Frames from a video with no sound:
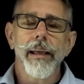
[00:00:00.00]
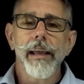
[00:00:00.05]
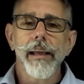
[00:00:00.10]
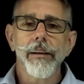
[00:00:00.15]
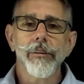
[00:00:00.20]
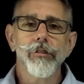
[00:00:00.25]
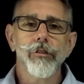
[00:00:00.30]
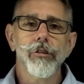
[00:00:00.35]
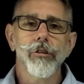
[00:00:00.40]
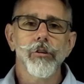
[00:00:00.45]

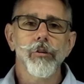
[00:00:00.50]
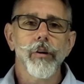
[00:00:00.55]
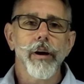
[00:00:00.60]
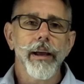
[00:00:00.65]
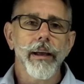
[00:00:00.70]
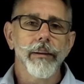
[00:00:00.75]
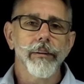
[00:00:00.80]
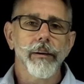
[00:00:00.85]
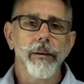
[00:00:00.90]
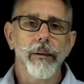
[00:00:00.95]
HQ
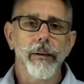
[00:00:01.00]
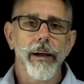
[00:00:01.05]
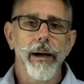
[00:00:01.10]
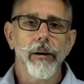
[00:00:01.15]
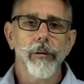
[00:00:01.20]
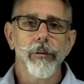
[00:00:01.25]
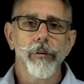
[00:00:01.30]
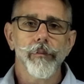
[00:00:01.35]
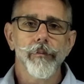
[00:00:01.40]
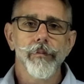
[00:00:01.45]
and the
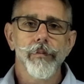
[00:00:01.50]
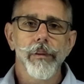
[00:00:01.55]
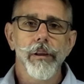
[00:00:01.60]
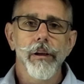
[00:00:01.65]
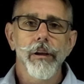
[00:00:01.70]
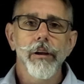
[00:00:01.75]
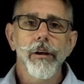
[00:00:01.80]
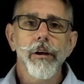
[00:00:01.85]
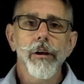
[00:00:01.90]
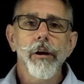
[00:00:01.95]
cloud.
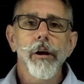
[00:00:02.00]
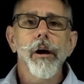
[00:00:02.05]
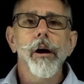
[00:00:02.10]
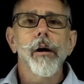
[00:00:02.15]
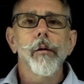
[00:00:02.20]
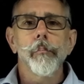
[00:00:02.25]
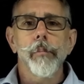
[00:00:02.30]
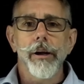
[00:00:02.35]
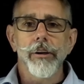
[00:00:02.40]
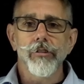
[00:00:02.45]

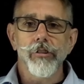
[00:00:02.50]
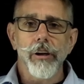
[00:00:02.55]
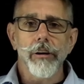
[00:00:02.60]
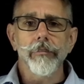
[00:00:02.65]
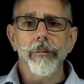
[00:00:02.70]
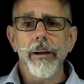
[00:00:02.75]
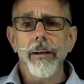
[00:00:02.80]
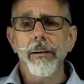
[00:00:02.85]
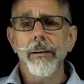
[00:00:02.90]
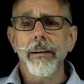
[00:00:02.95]
By
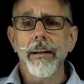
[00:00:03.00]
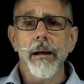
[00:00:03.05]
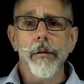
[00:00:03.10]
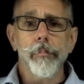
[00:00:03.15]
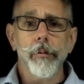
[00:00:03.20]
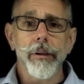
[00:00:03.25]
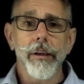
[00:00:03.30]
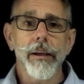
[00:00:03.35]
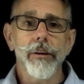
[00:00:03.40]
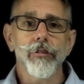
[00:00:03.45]
generating
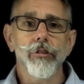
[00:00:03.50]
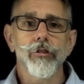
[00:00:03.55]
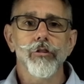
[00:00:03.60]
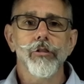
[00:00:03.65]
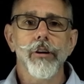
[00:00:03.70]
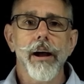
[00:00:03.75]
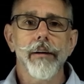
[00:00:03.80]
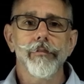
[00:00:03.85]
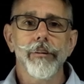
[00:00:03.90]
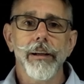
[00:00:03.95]
application
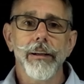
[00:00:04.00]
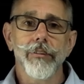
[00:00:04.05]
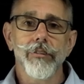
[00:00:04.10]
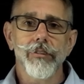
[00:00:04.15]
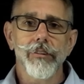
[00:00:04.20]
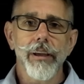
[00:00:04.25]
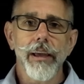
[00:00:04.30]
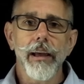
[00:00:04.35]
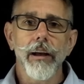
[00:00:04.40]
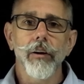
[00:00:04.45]
traffic at
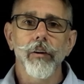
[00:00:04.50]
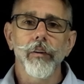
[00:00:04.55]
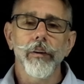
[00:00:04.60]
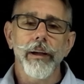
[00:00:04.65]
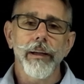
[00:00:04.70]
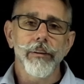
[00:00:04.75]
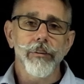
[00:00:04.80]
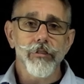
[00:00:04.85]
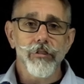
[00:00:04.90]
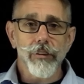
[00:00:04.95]
scale
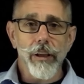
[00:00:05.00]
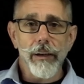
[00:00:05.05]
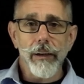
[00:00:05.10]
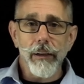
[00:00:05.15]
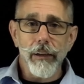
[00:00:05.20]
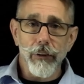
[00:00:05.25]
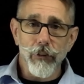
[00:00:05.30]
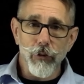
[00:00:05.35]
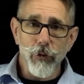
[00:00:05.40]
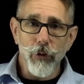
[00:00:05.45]
and sending
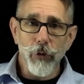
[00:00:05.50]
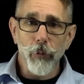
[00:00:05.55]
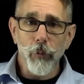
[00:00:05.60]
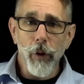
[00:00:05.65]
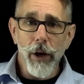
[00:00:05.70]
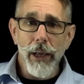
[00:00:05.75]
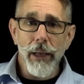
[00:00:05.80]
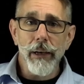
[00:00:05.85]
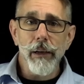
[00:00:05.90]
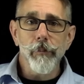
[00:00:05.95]
it through the
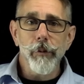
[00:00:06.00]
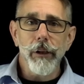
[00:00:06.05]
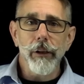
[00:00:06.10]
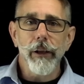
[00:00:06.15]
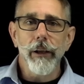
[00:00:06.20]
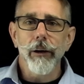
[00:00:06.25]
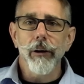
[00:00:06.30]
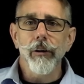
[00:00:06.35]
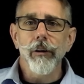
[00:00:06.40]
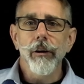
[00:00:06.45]
WAN
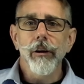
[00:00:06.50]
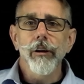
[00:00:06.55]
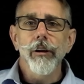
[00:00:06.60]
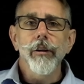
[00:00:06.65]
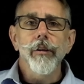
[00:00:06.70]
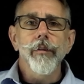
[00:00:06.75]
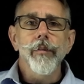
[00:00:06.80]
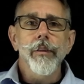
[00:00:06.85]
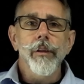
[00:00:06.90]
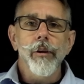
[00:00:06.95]
emulator,
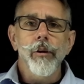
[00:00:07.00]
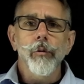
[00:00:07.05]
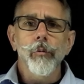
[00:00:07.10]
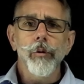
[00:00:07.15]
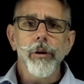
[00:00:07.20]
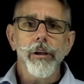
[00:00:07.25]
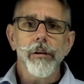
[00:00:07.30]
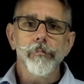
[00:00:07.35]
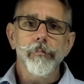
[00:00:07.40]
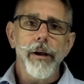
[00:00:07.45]
we
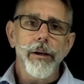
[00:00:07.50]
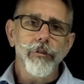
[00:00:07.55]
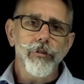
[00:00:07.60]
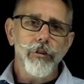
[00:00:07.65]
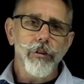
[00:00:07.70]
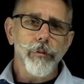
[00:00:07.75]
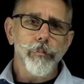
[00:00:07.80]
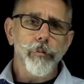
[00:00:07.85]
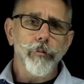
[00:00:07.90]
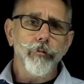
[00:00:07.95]
can measure
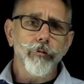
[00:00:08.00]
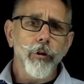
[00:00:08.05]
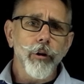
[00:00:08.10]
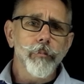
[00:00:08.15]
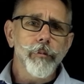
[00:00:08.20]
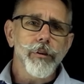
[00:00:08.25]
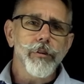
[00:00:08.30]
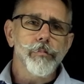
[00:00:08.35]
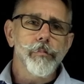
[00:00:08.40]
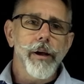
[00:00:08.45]
the
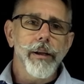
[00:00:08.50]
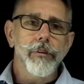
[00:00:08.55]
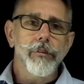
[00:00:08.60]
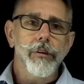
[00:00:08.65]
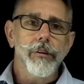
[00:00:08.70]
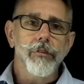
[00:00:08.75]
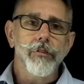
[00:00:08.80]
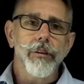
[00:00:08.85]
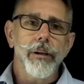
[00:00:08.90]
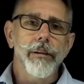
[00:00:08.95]
performance
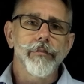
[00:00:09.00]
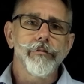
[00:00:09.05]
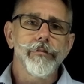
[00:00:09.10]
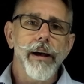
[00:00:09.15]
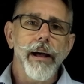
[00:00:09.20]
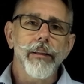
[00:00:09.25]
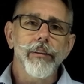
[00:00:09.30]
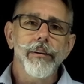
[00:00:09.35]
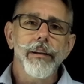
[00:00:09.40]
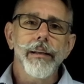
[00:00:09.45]
metrics and
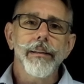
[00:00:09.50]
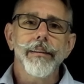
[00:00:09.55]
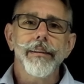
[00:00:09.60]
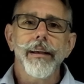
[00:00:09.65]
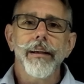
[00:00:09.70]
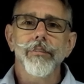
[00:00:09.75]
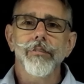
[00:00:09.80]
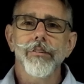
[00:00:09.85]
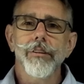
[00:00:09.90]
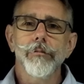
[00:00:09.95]
validate the
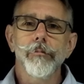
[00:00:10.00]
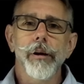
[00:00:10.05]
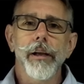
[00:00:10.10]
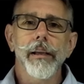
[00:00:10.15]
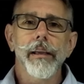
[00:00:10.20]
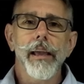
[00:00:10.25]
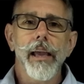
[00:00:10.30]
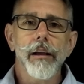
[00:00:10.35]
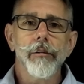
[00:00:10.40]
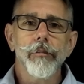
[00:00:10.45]
SD-WAN
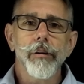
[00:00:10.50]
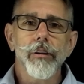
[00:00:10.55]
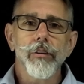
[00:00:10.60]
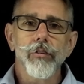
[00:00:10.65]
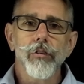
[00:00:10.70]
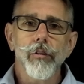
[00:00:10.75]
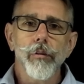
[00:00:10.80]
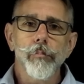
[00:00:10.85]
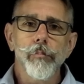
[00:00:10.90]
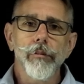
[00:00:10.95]
gateways
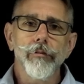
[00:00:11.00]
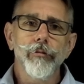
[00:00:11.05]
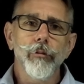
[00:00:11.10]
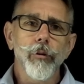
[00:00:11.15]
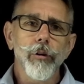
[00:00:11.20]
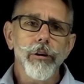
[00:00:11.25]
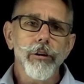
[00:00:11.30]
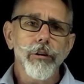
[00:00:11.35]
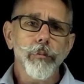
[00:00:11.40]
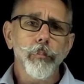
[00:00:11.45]

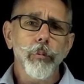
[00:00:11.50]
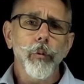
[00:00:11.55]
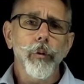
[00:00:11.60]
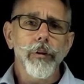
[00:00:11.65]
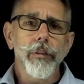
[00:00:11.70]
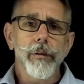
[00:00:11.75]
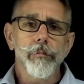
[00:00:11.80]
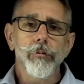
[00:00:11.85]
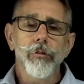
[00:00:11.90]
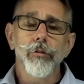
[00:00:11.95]
before you deploy
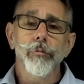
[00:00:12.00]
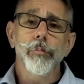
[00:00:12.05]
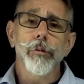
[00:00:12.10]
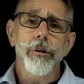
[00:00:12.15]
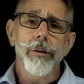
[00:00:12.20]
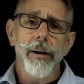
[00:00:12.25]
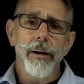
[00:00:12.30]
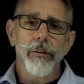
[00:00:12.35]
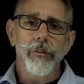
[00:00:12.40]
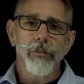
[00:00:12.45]
them to
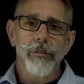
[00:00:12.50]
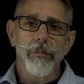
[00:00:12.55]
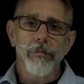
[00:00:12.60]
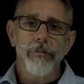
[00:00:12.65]
production.